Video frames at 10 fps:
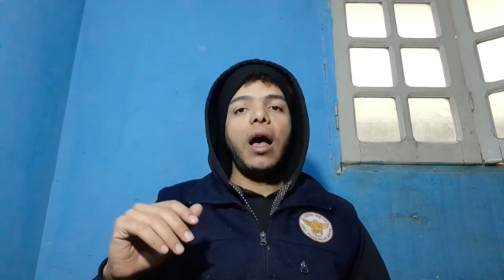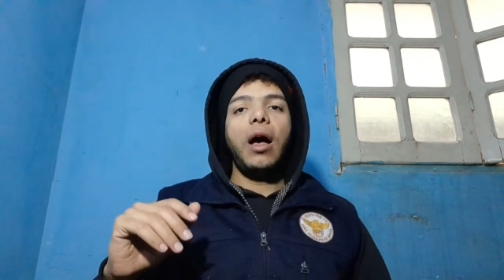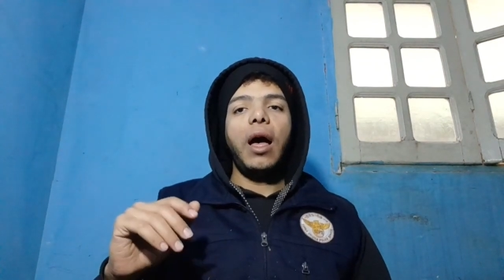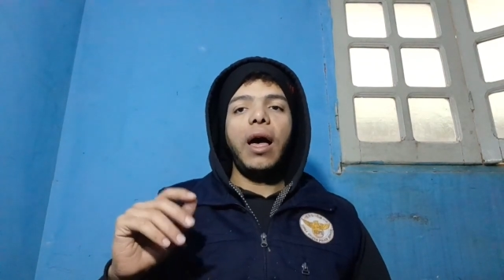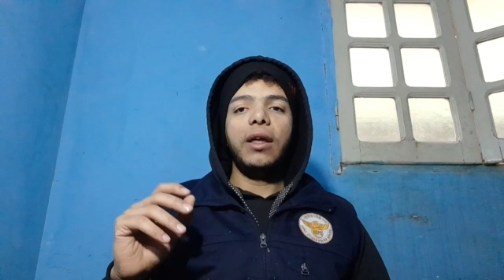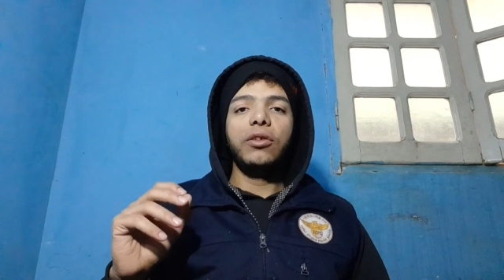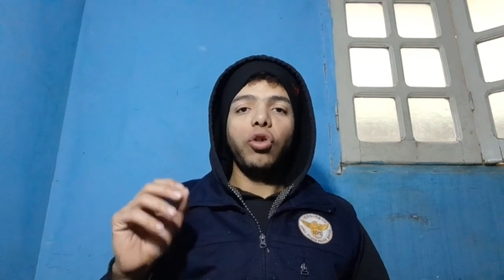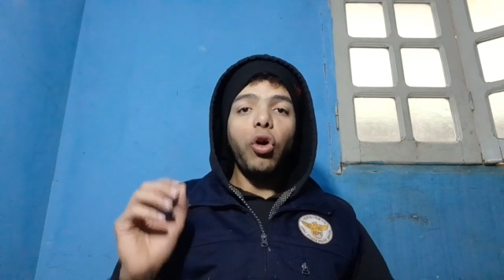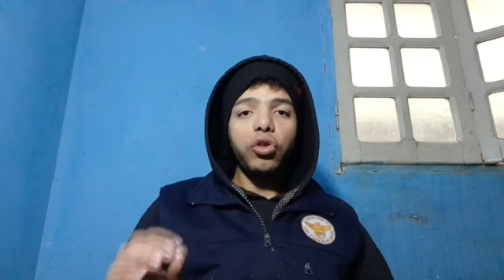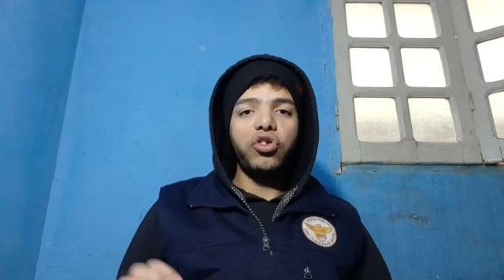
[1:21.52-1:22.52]
And
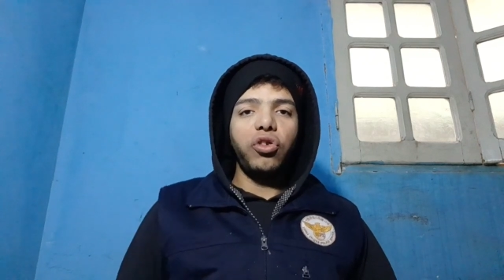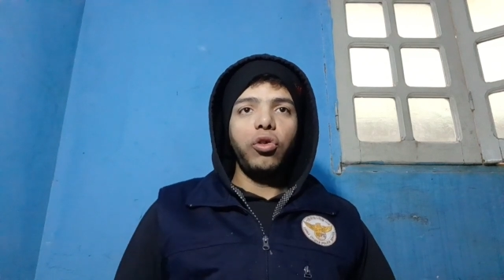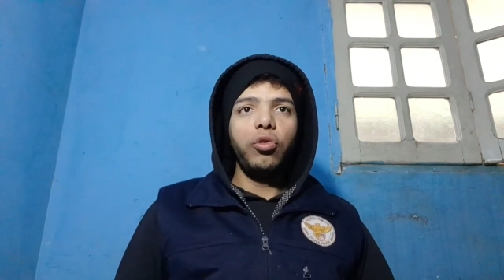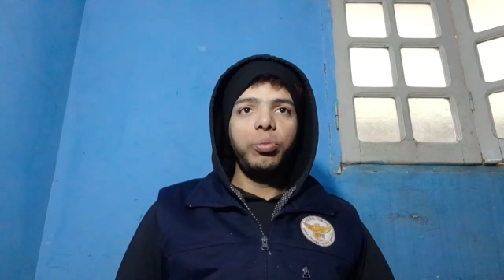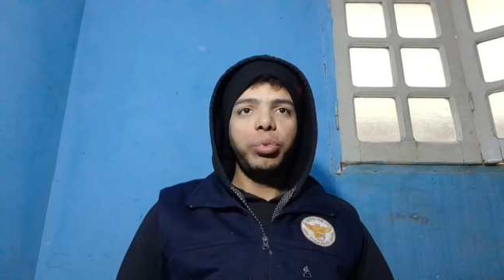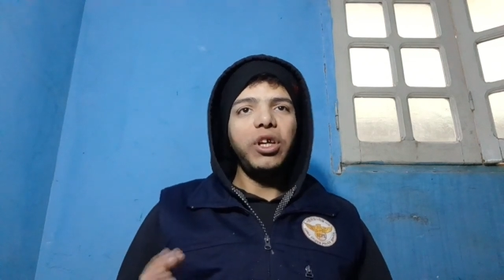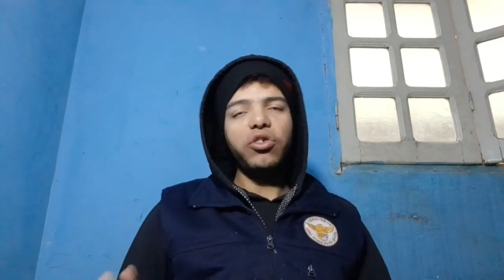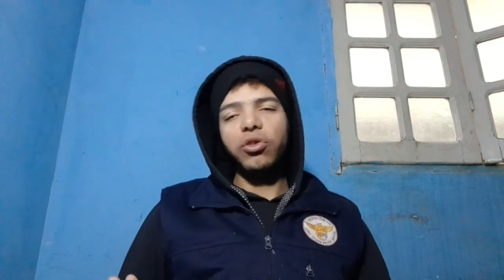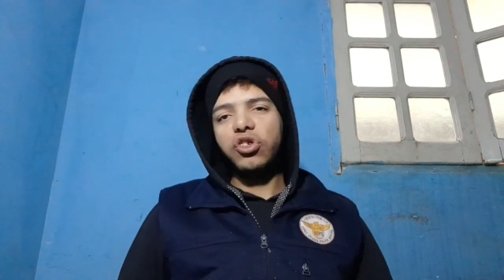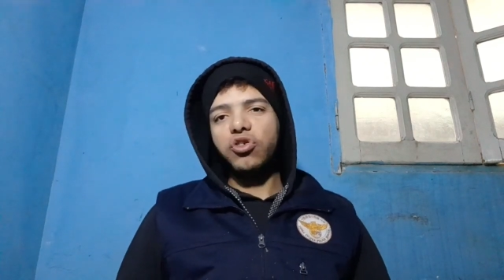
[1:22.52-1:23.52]
also, please
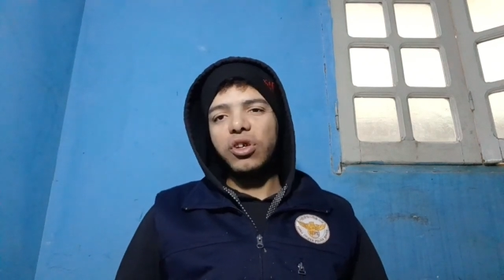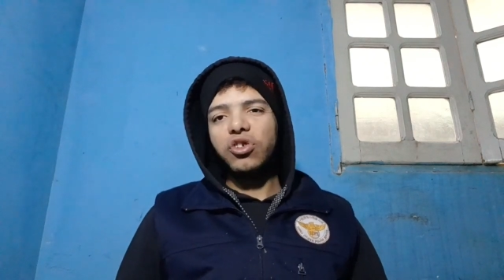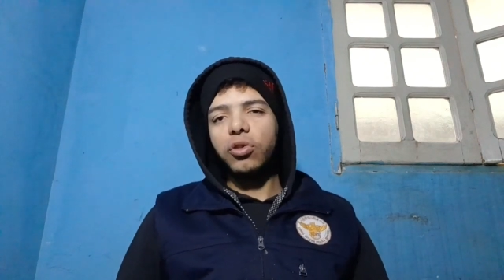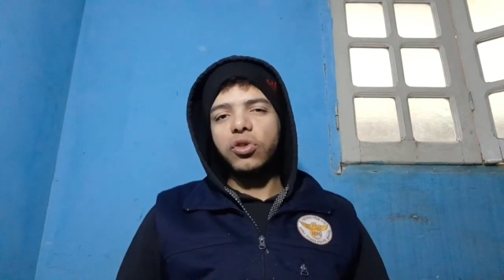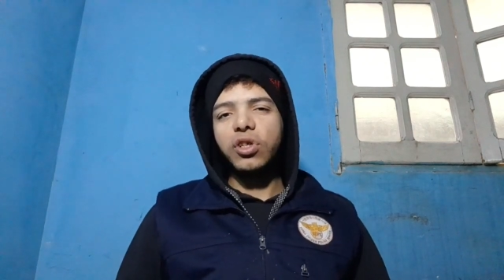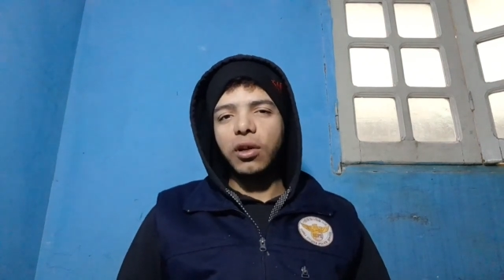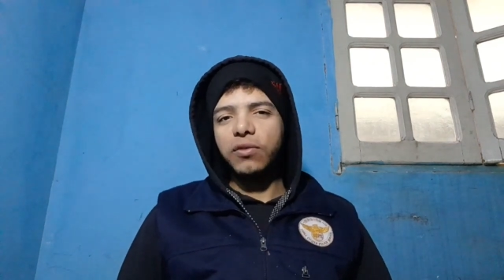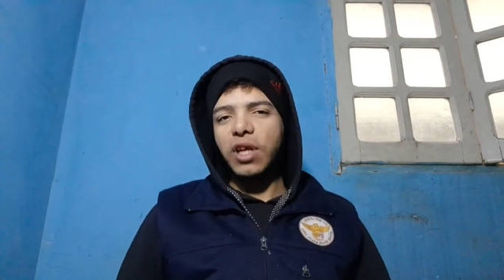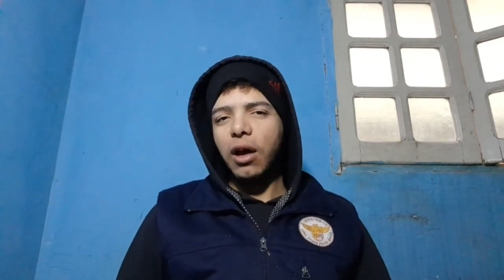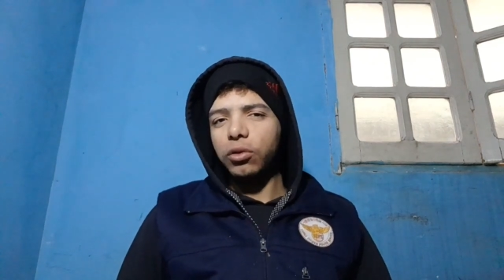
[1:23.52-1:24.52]
don't stress
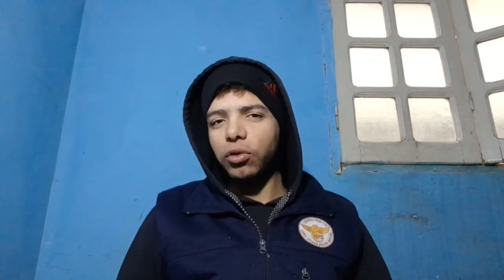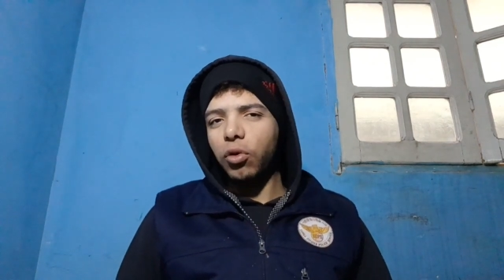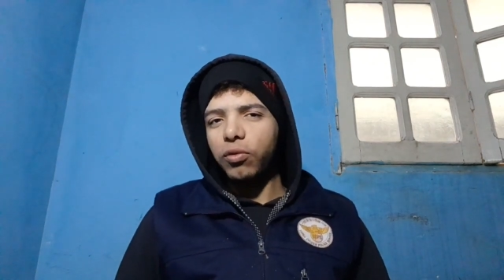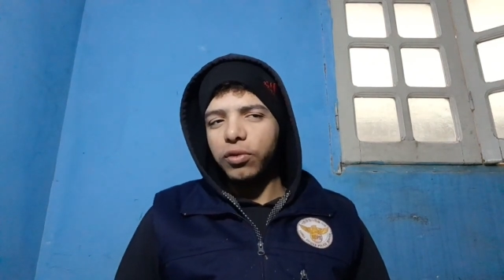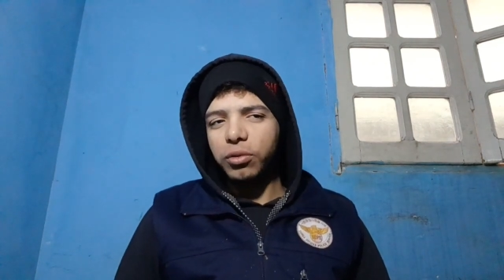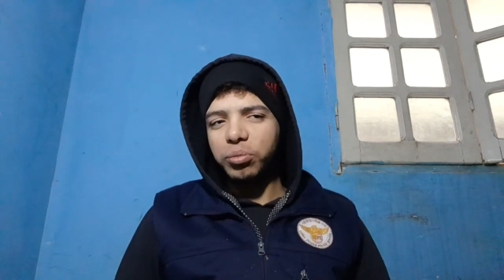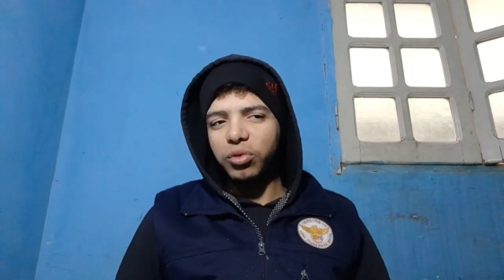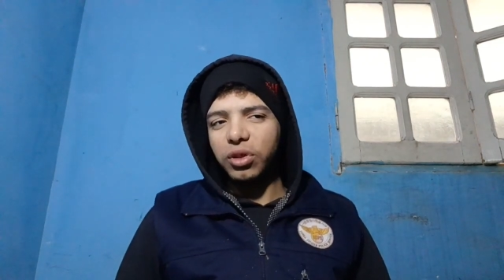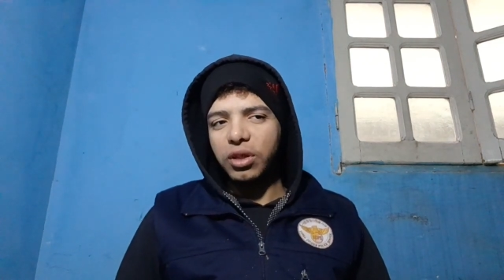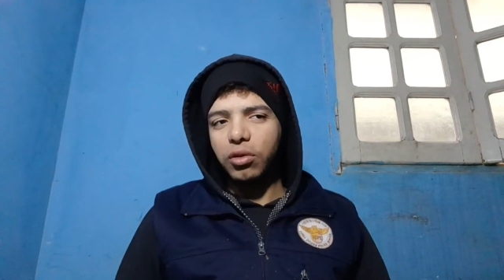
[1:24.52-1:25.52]
yourselves out over
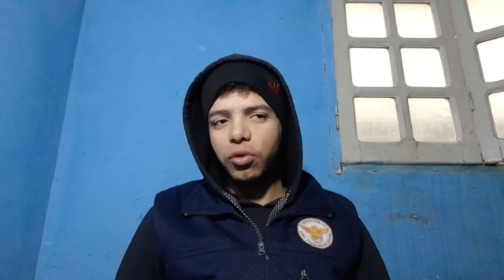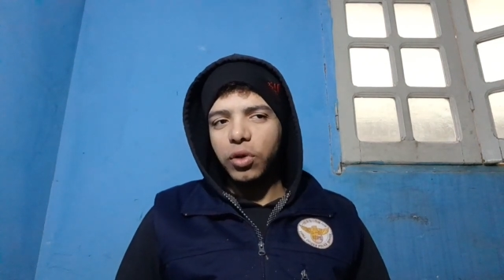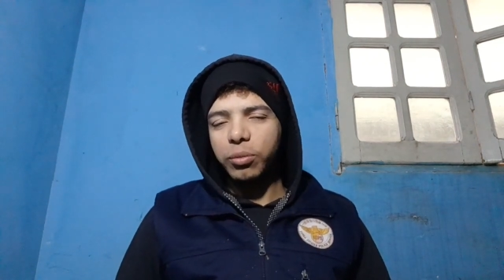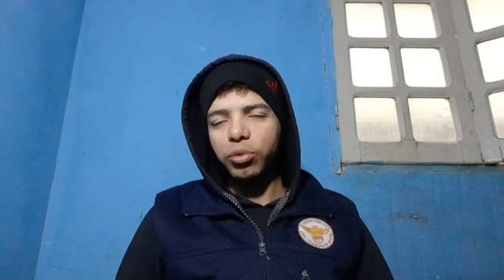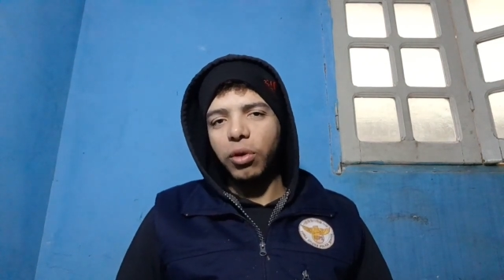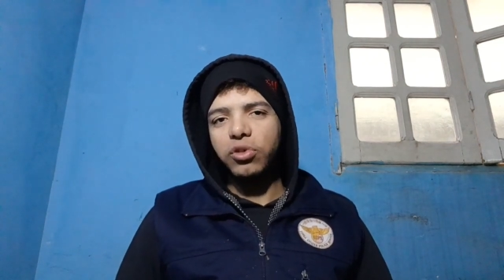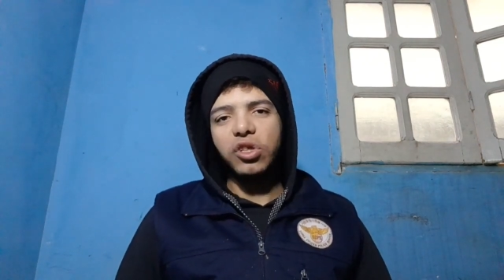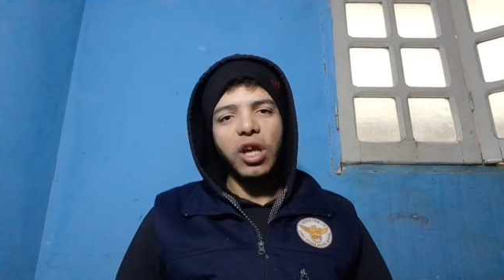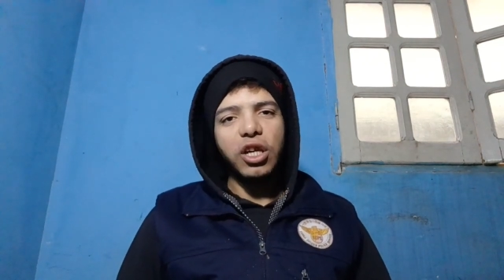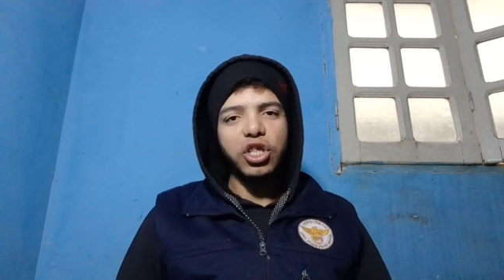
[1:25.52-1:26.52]
the correct
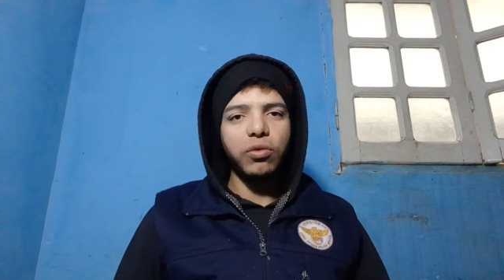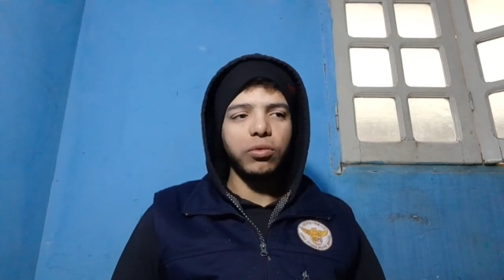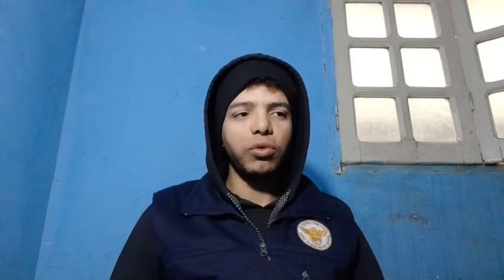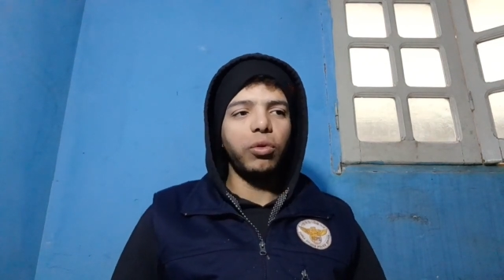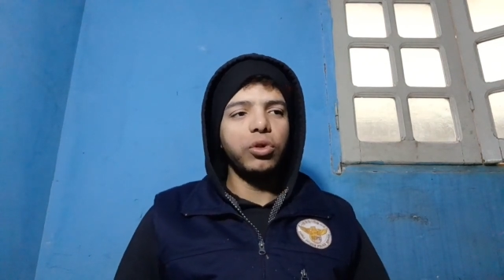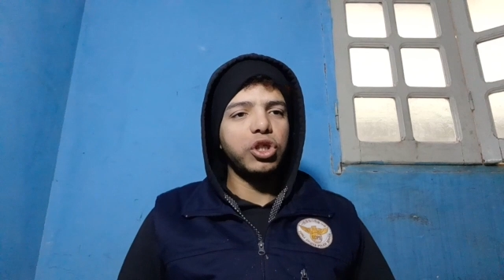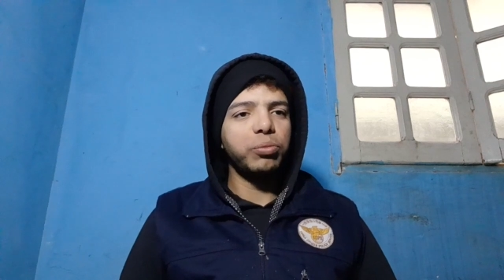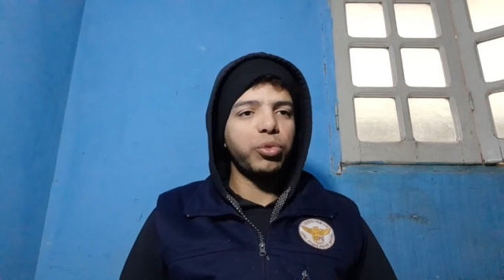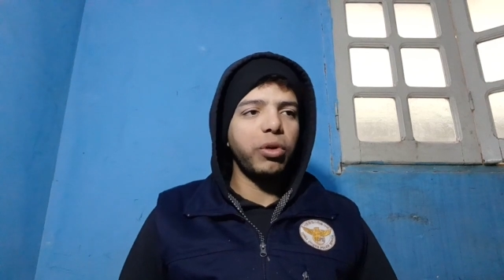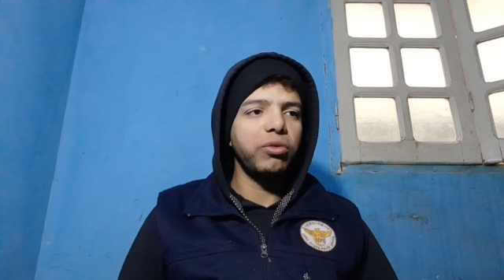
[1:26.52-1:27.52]
pronunciation or the
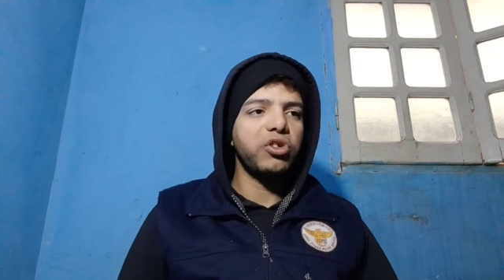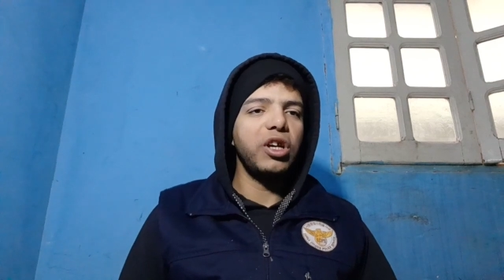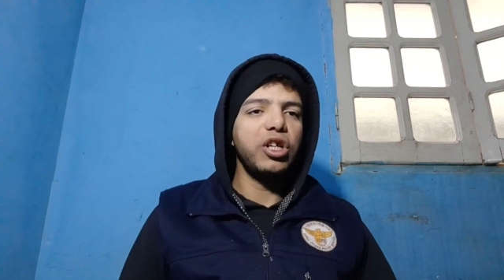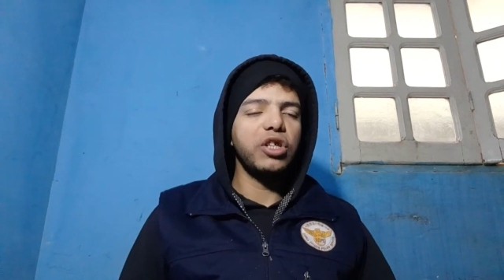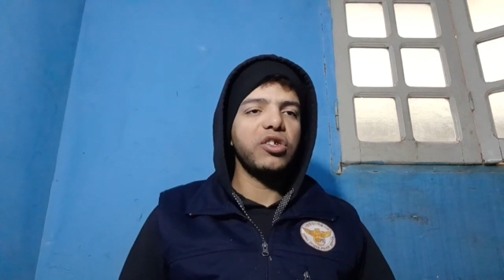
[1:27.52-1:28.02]
origin pronunciation,